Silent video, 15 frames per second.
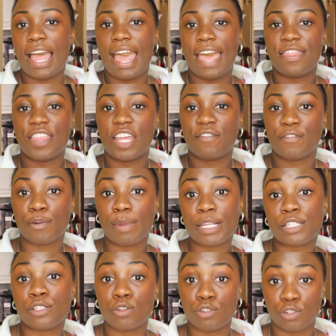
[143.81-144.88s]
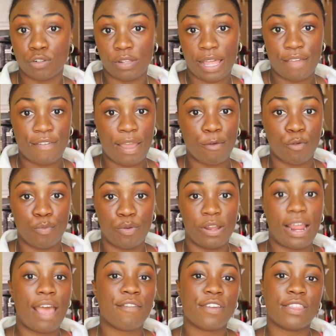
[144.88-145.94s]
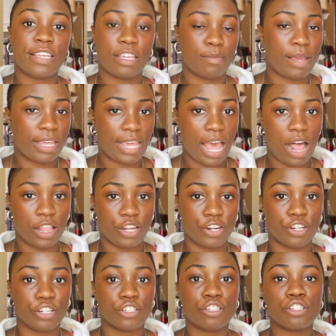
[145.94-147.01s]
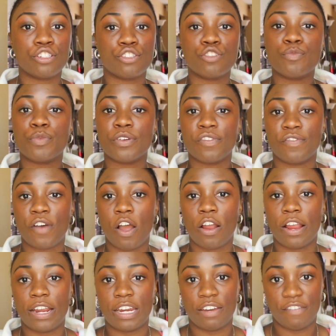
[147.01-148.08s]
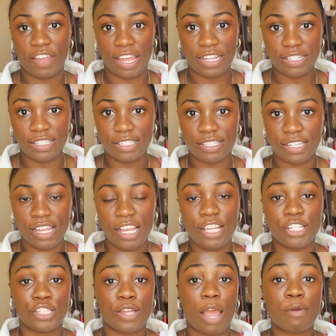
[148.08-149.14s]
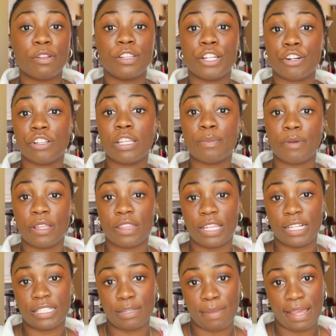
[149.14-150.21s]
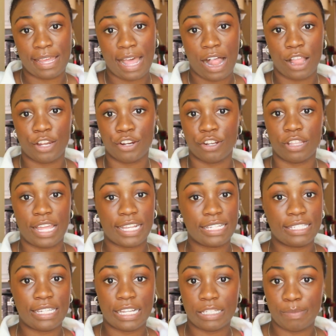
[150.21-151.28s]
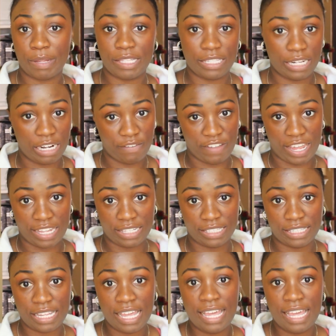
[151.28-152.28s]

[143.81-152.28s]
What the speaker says: And then for my social life, I will put everything in my calendar super far in advance. So I will literally put things in my calendar like 6 months in advance.